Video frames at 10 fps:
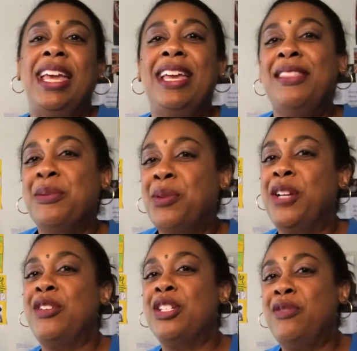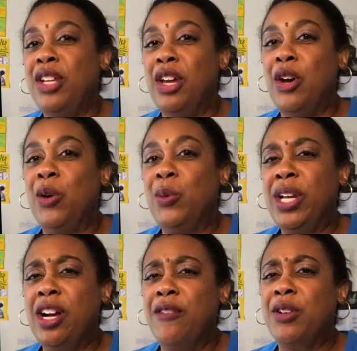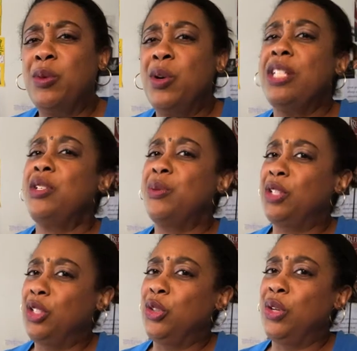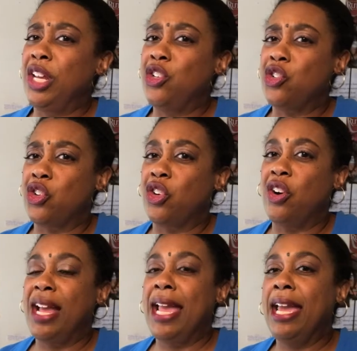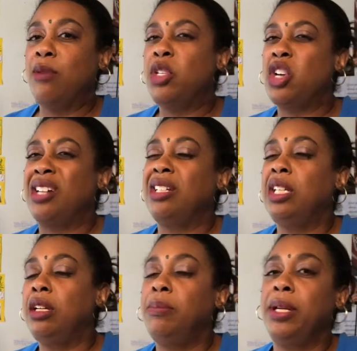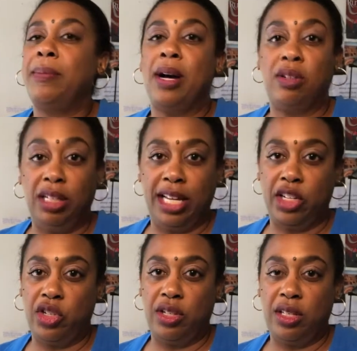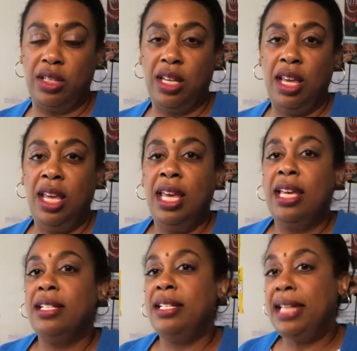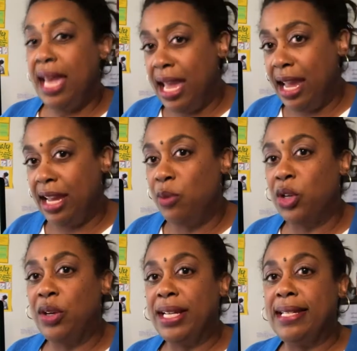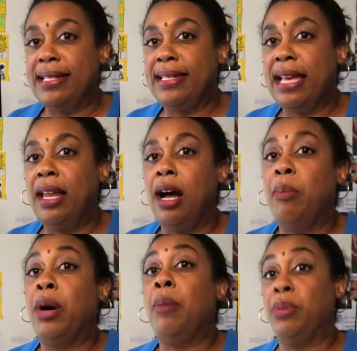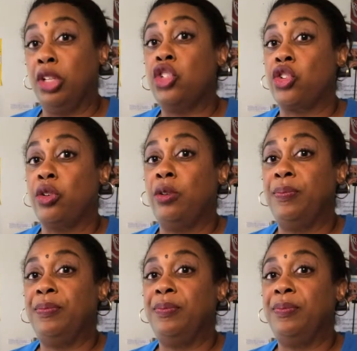In the previous video, we covered what to include in your journal and we talked a little bit about collections. Today, we're going to set up a bullet journal.